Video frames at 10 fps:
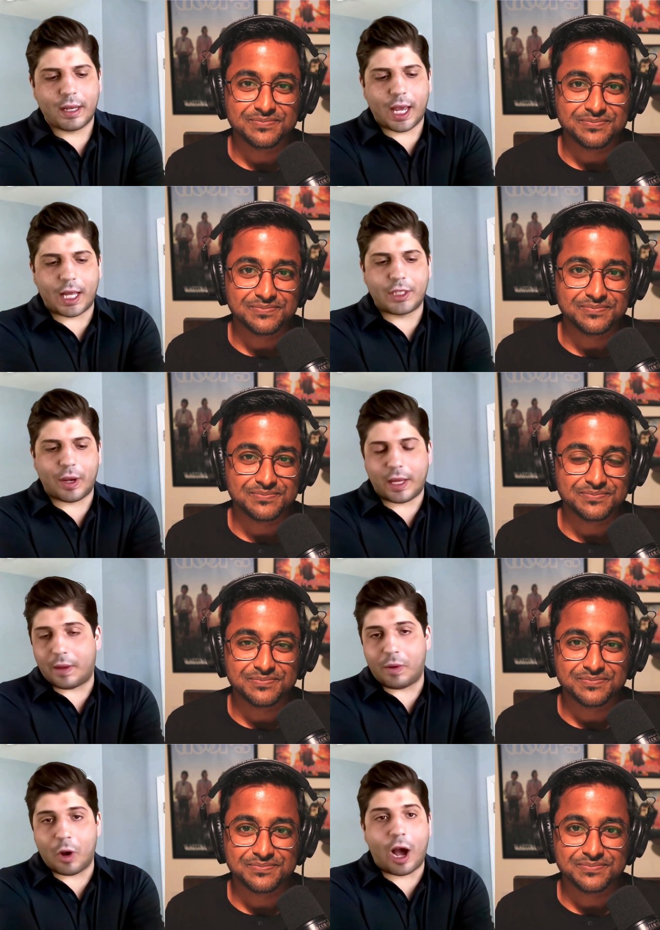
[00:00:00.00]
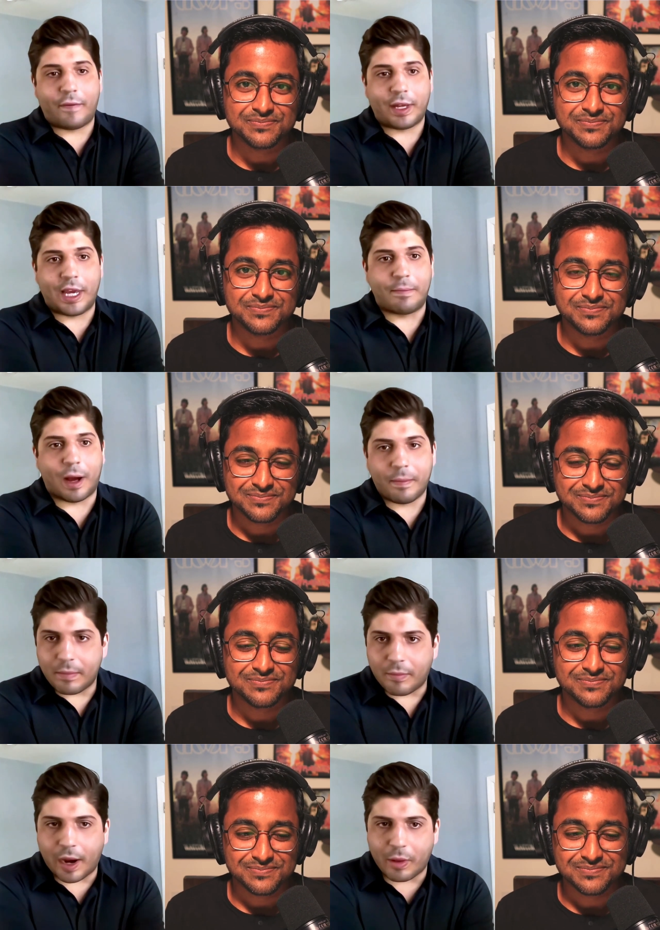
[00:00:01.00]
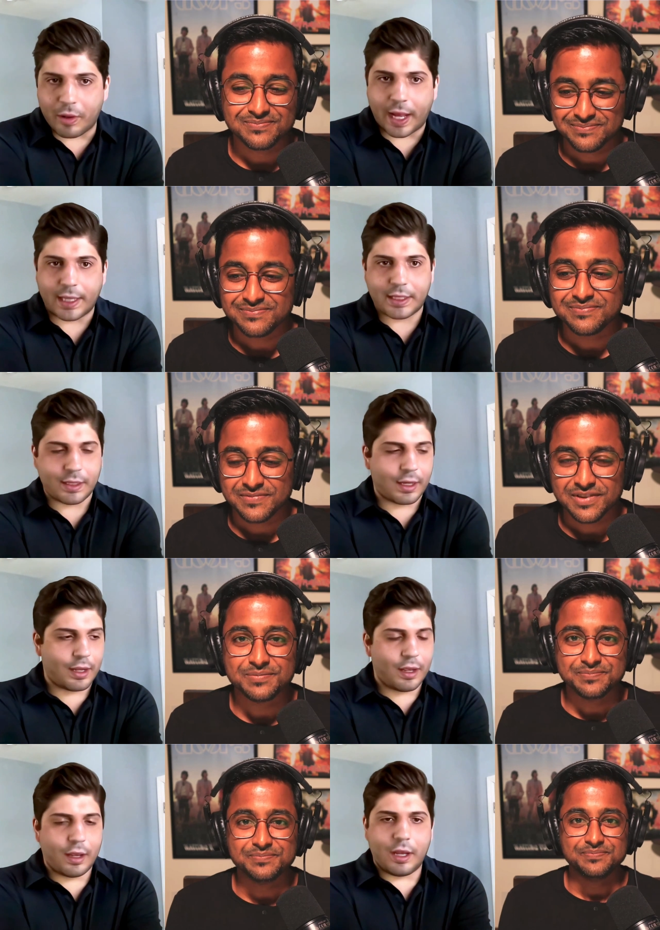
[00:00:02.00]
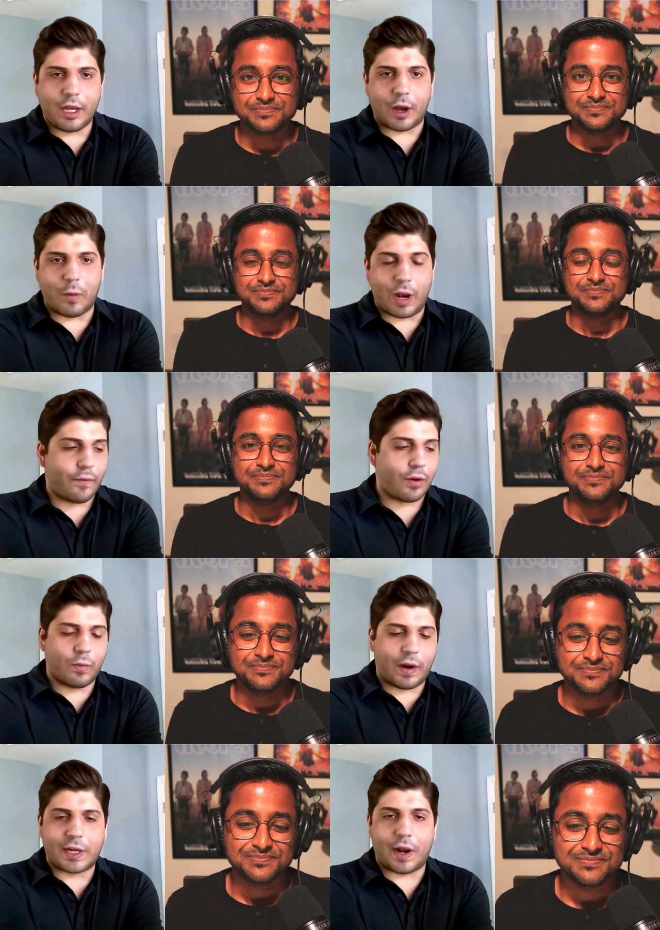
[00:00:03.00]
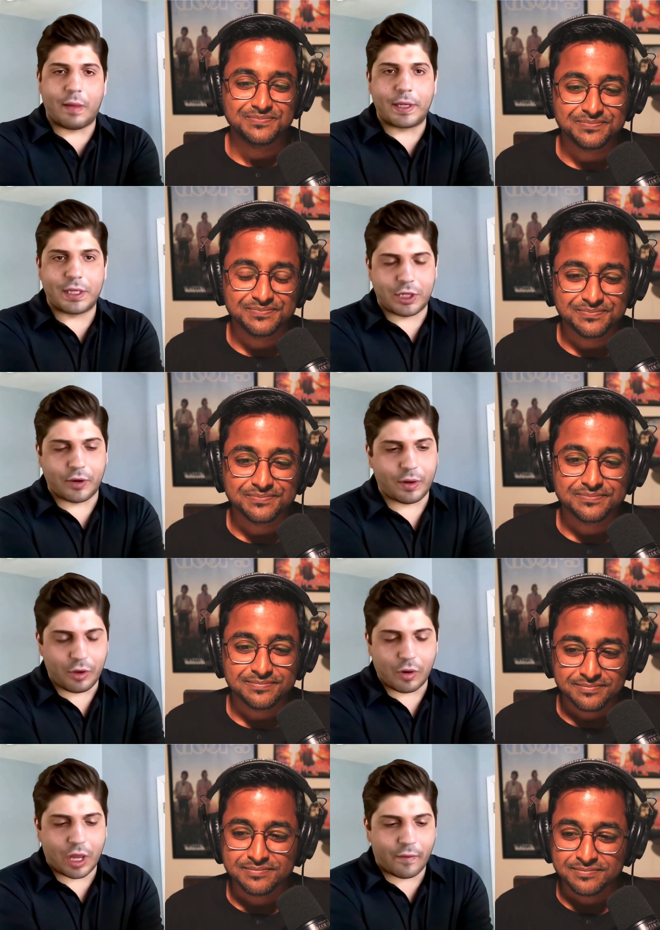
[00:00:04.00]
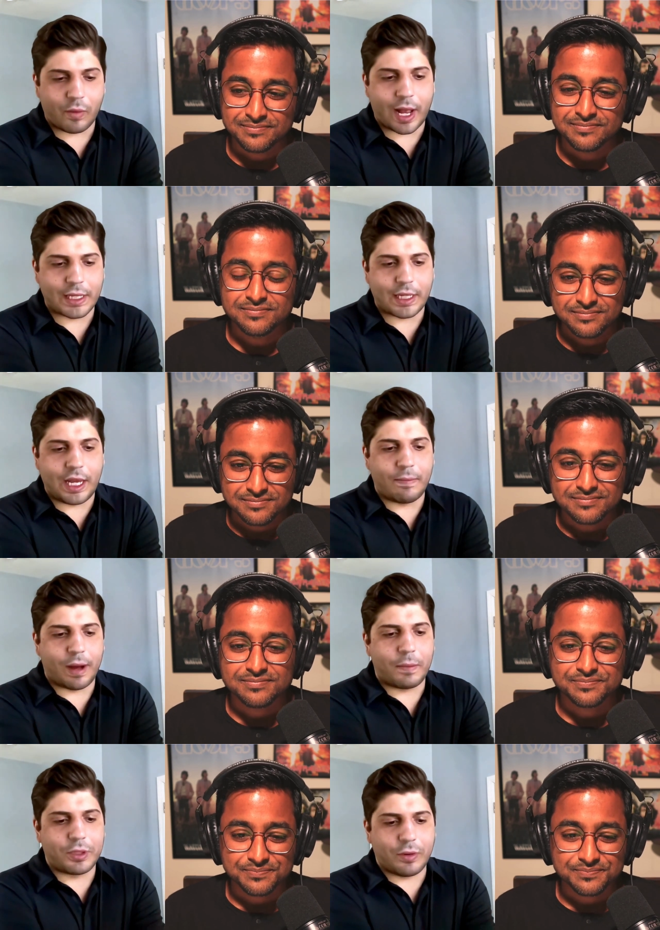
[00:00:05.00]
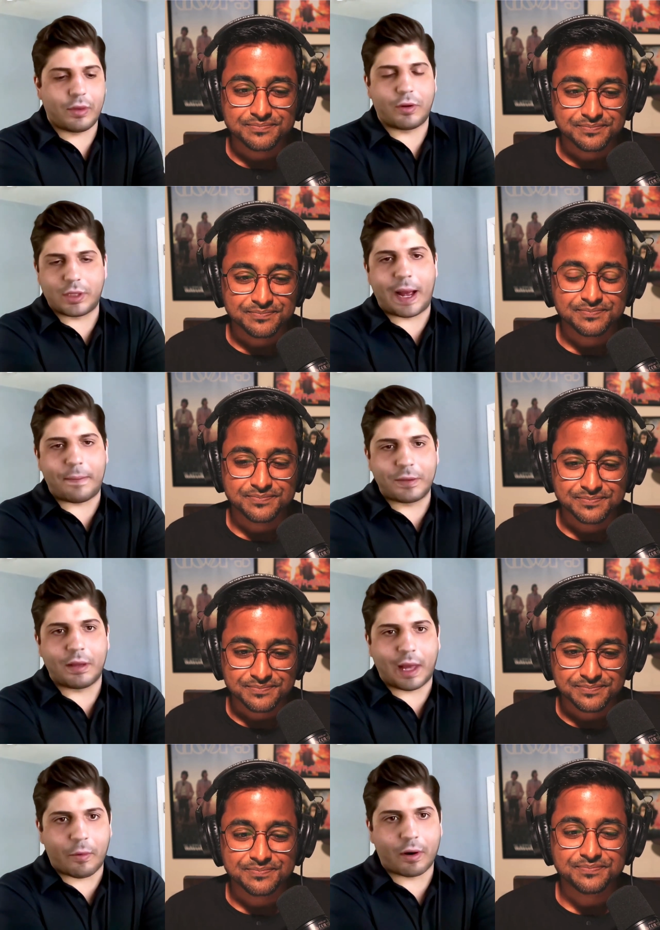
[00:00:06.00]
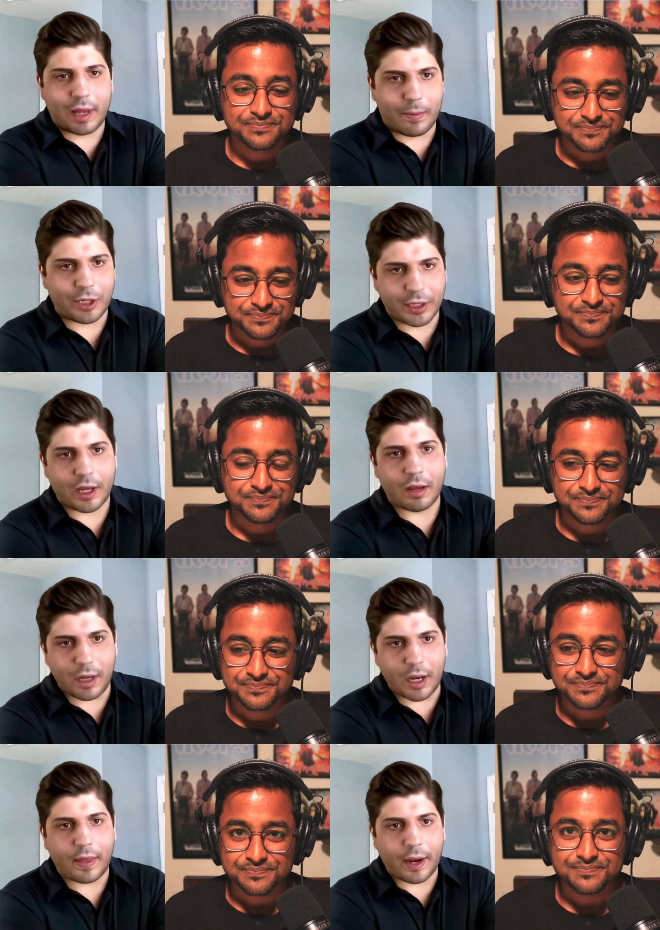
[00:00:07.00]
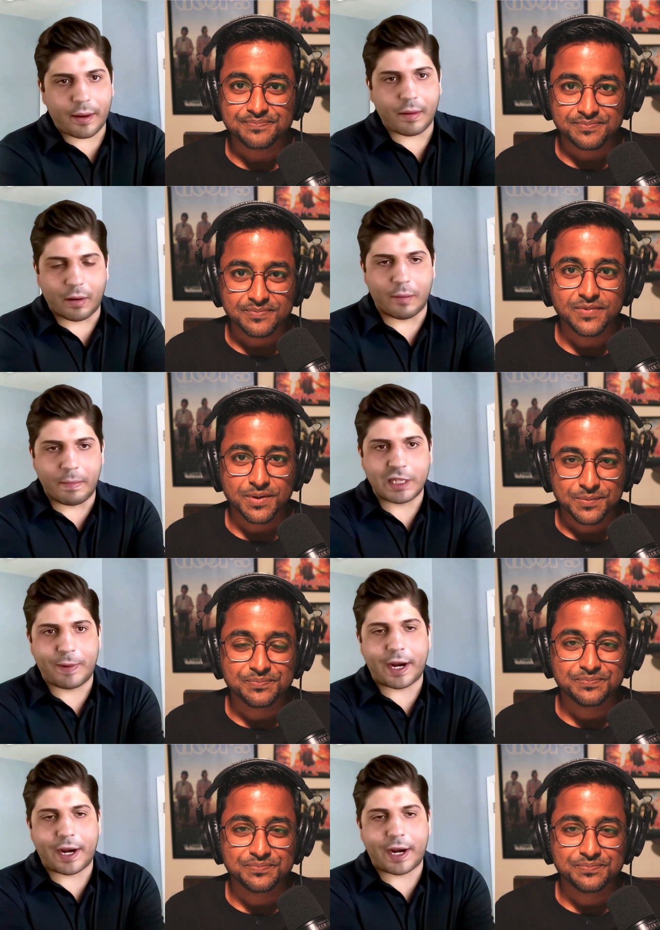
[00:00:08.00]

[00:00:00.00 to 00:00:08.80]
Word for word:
Speaker 1: and so and we all have to keep up, right? Whether that's, you know, whatever, whatever side of the business you're in, you, everyone has to keep up. So there's absolutely a lot more collaboration that could be done there on best